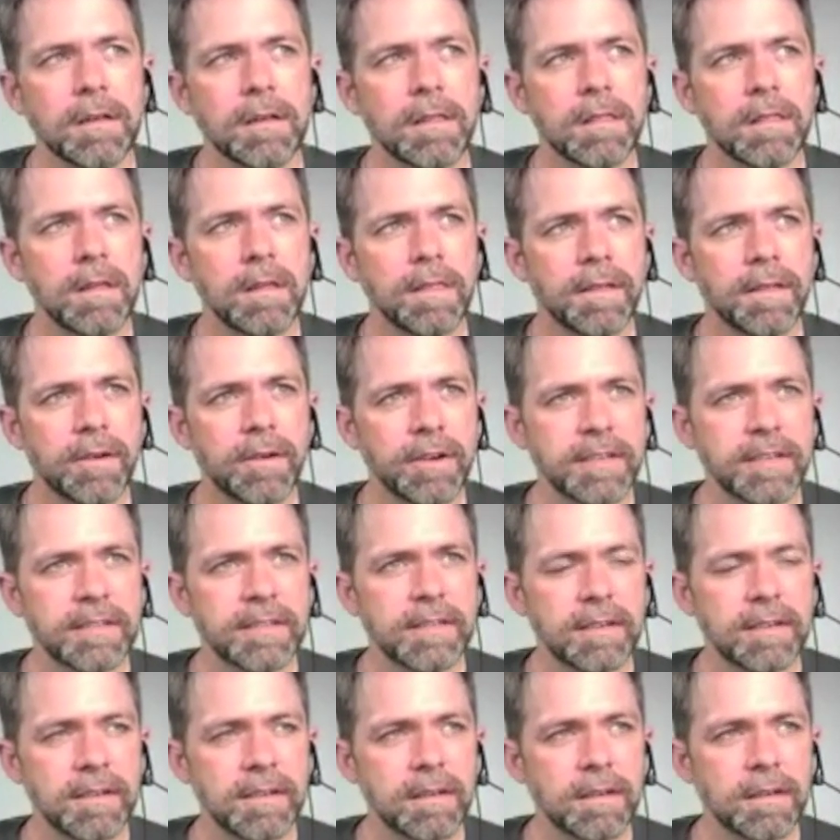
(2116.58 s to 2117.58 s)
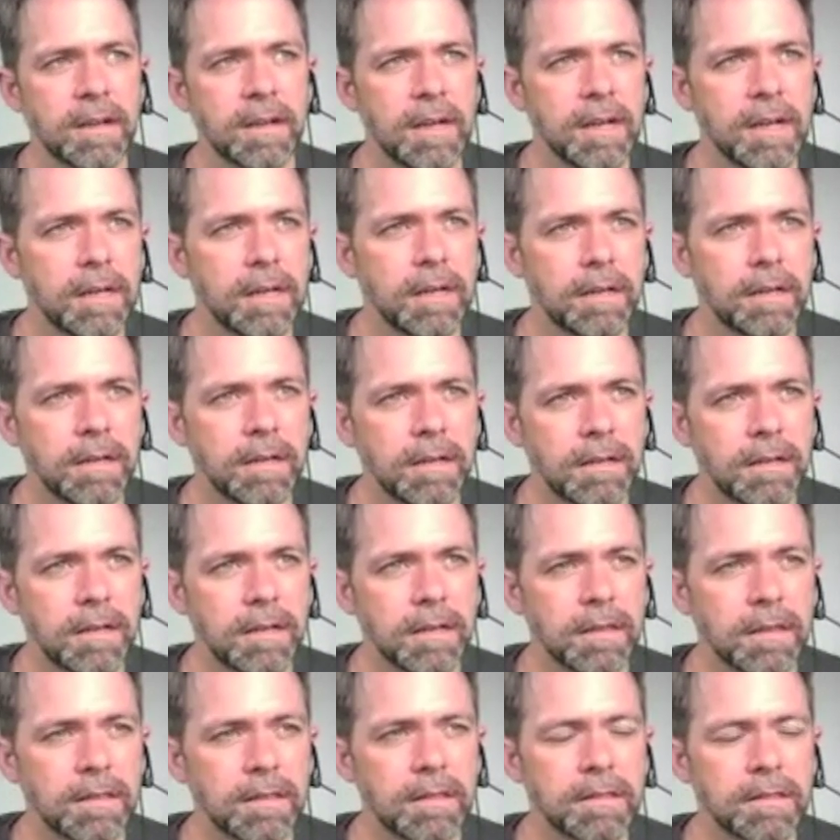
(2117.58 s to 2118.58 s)
there isn't.
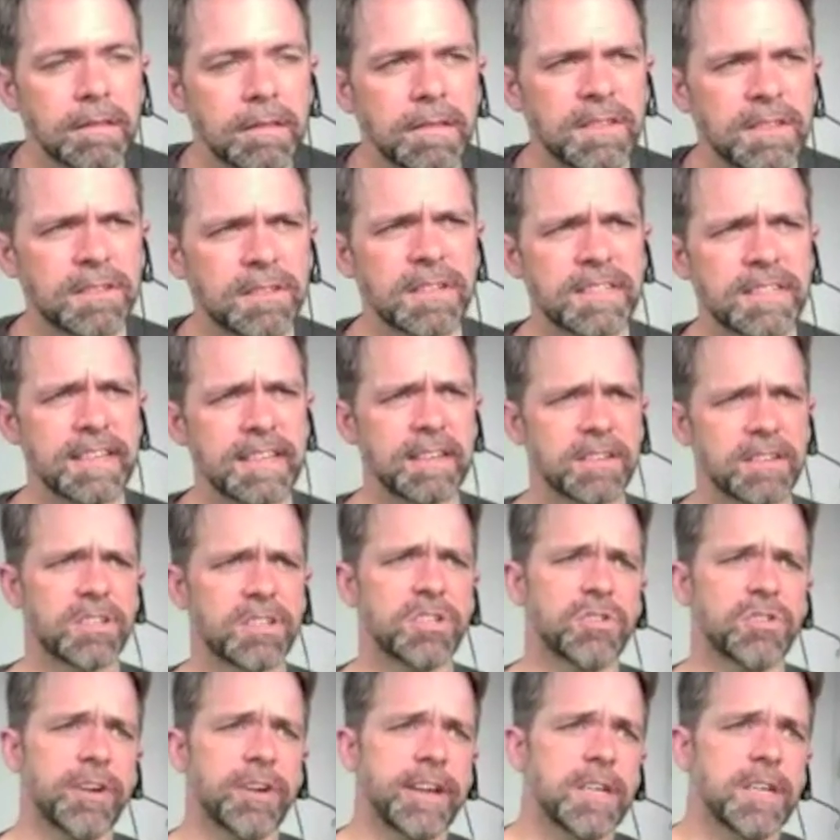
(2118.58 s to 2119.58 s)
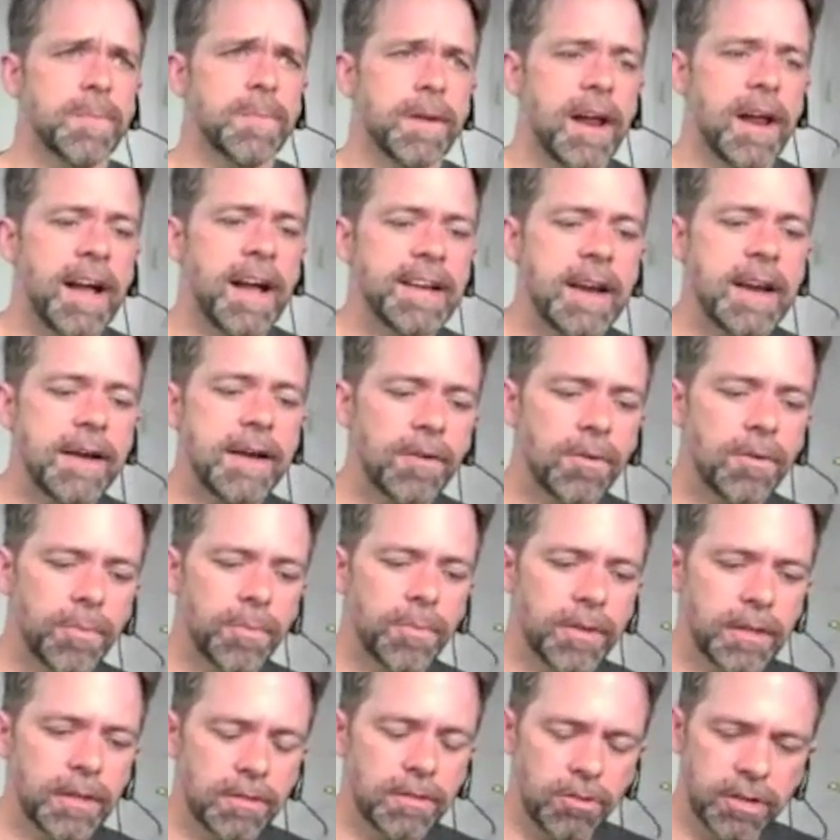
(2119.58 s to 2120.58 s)
This is going to sound strange, but I never
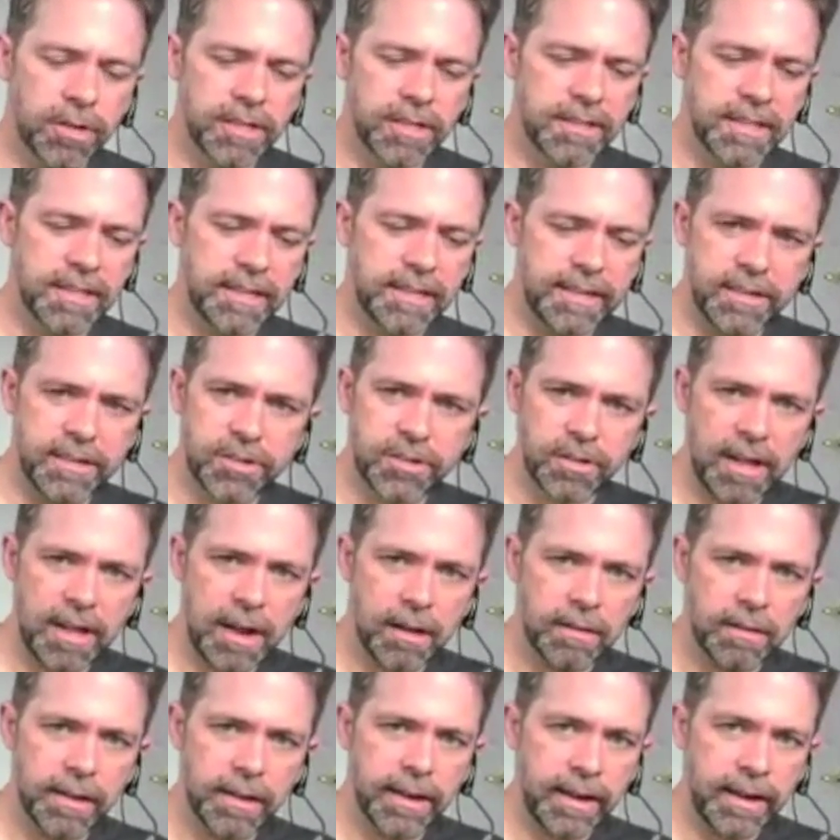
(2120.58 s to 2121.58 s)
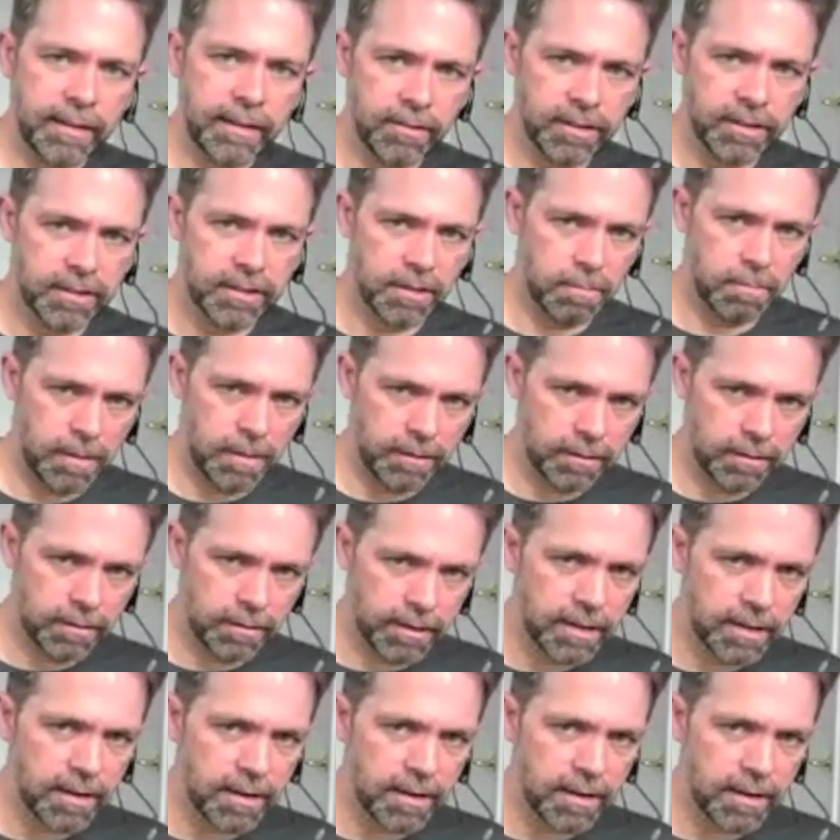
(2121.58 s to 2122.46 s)
really look at the initial outlay. I look at the monthly